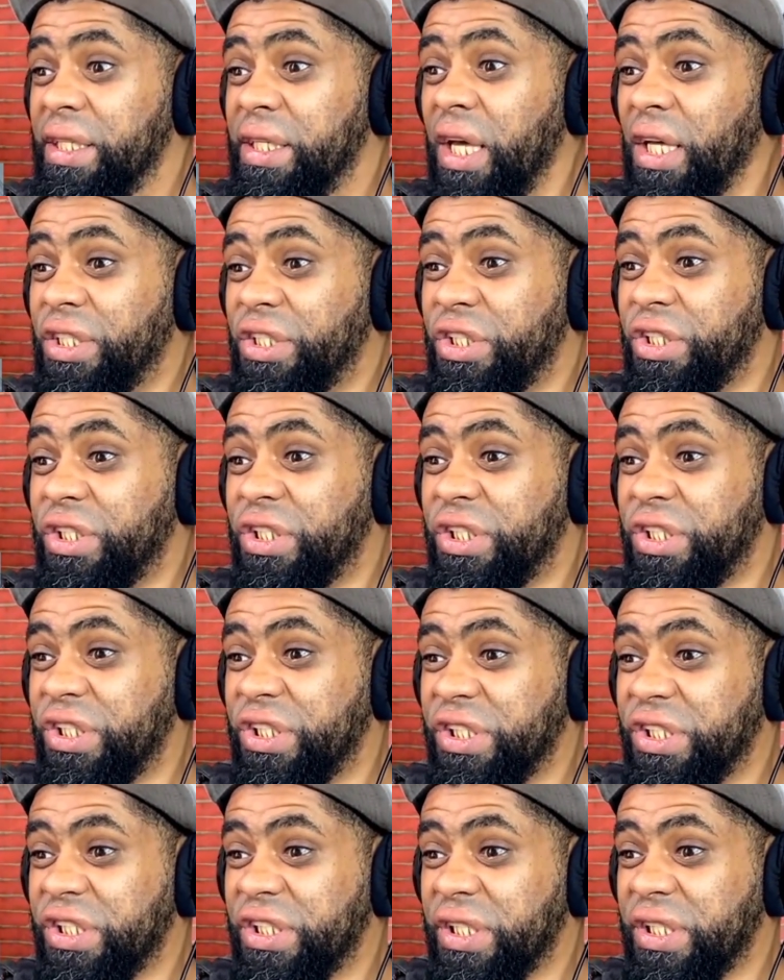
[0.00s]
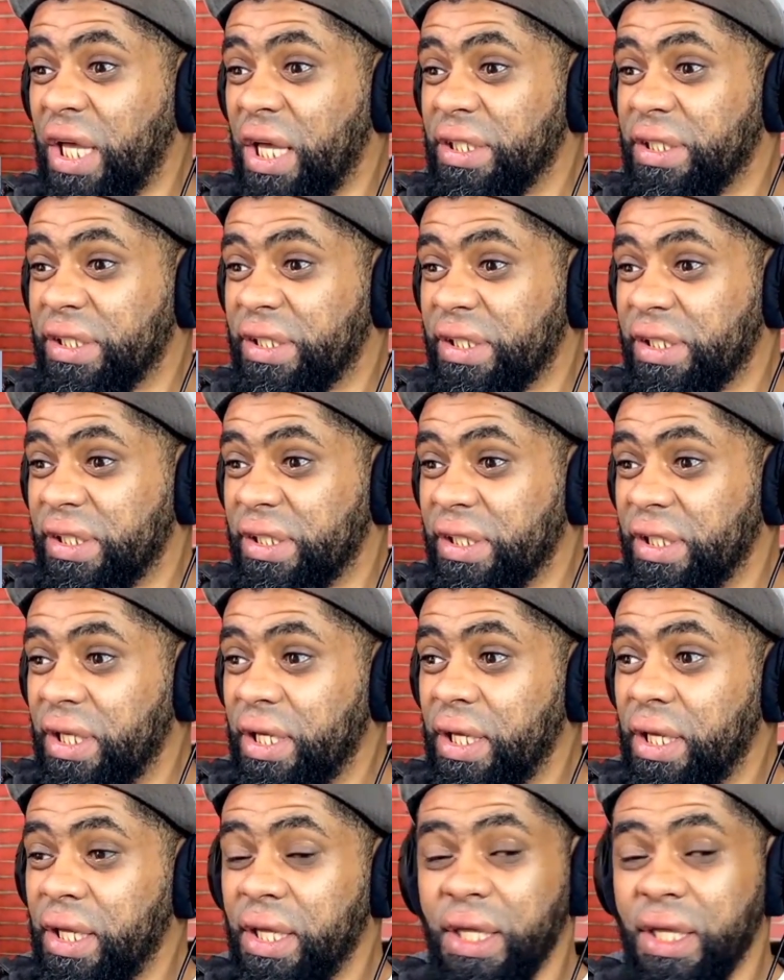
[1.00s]
Yes!
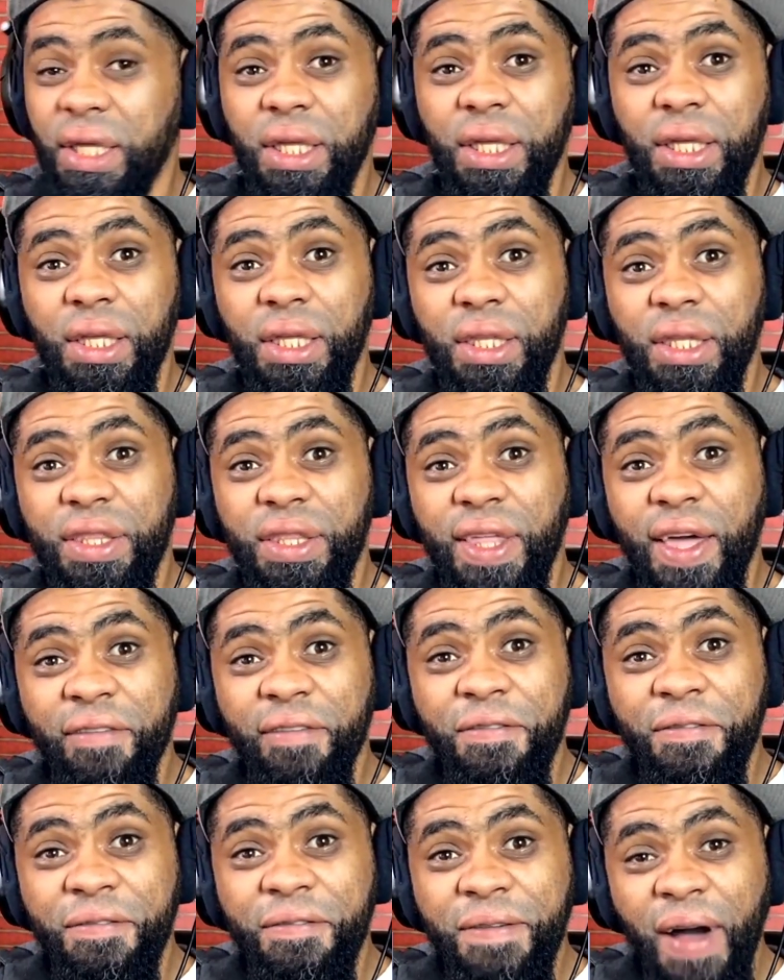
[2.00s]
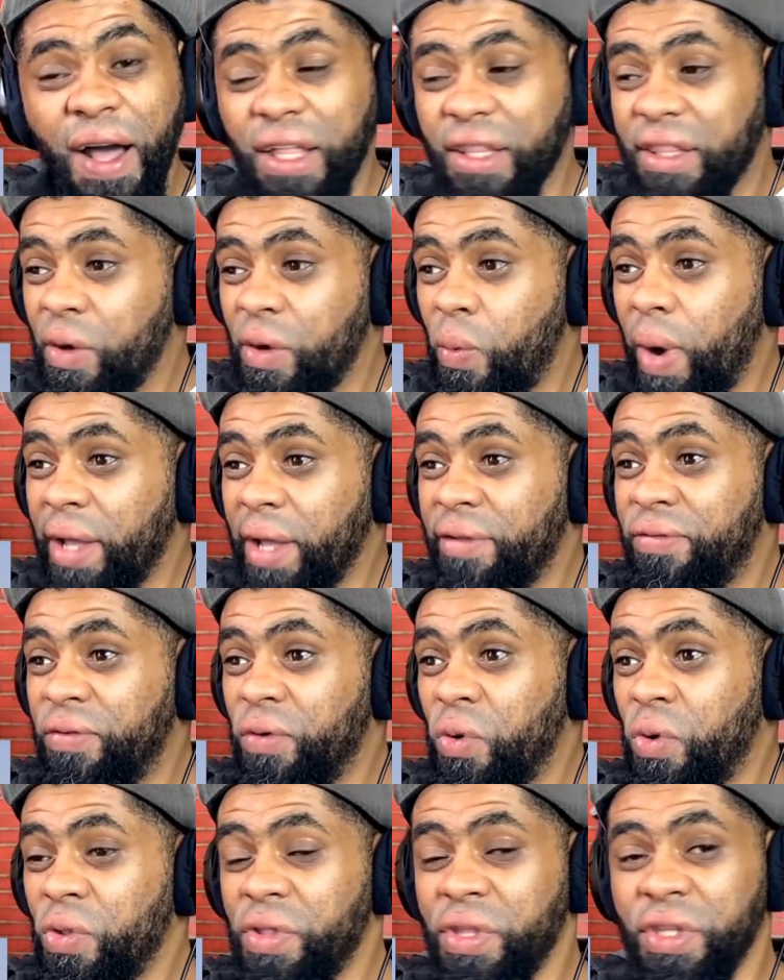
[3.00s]
Thank fuck the white for
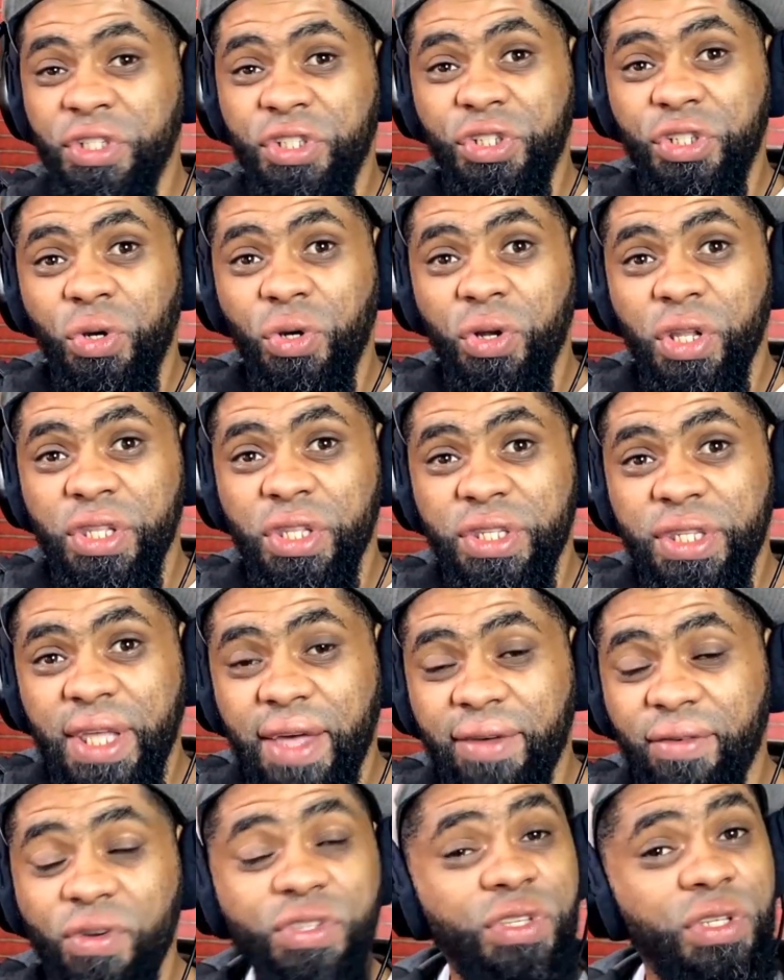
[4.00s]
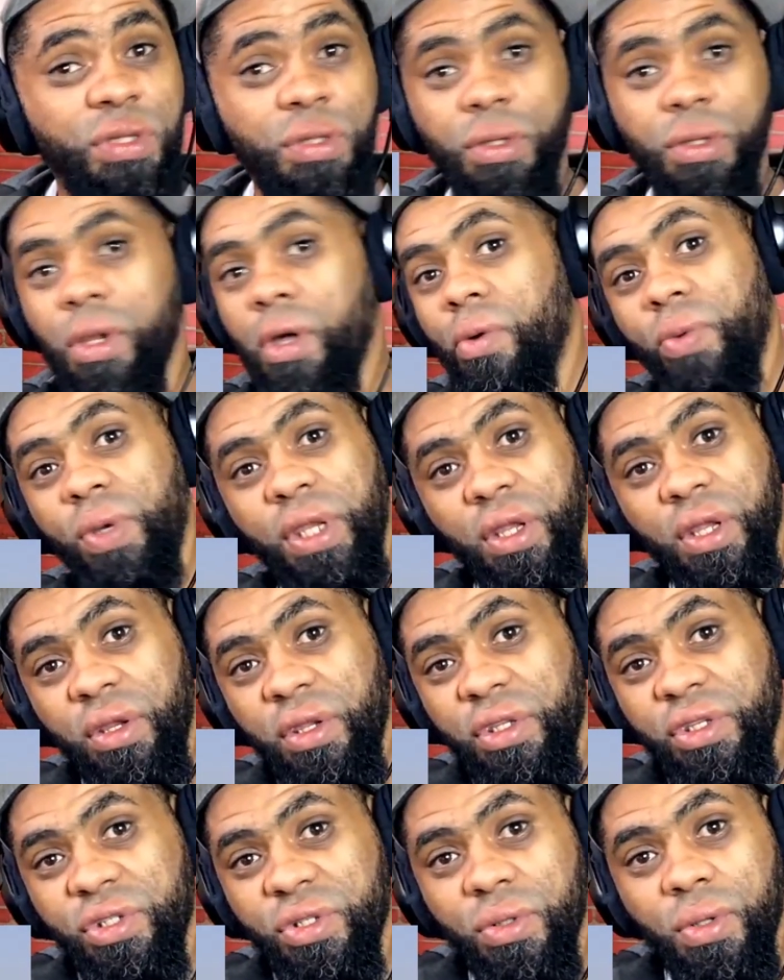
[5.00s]
all the insurance they have, because, you know, we don't
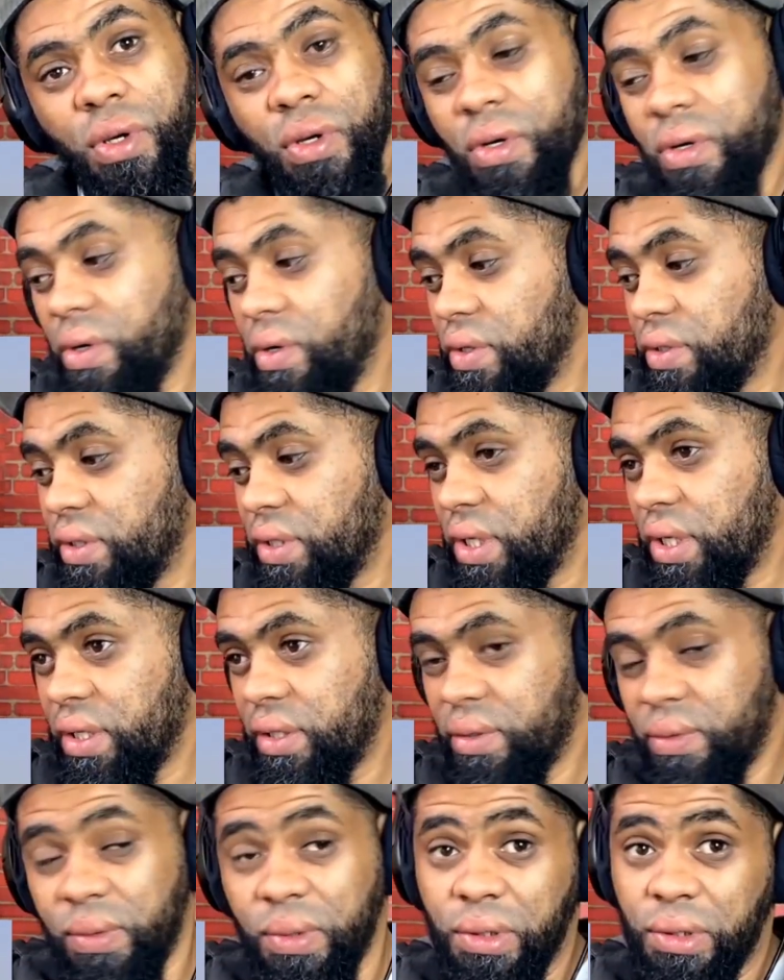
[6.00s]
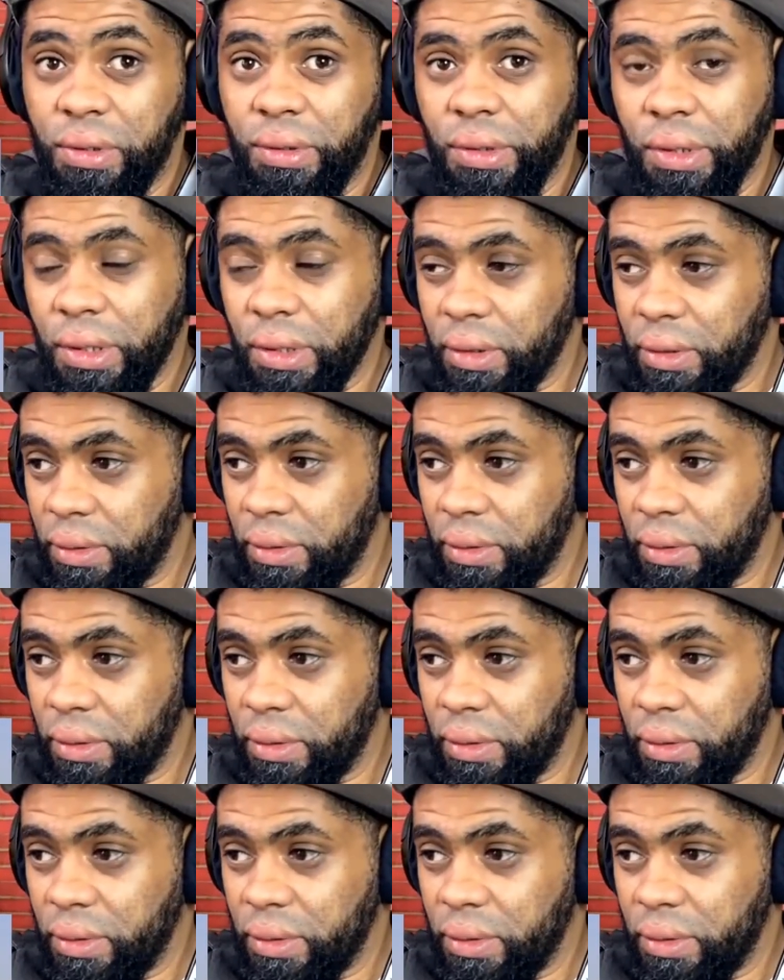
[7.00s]
insure cars, right? We, you know.